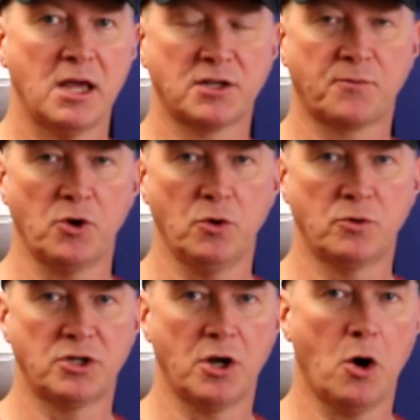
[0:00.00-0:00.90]
is for
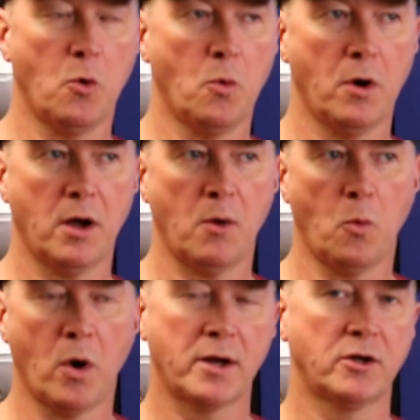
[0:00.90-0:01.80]
you to know
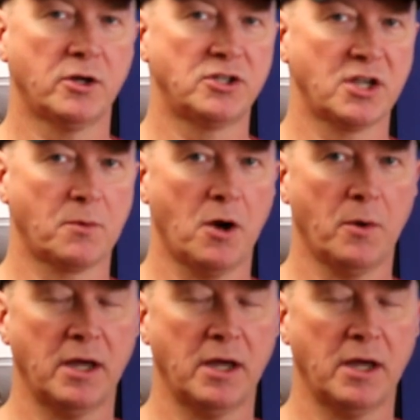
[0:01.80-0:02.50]
what a good 0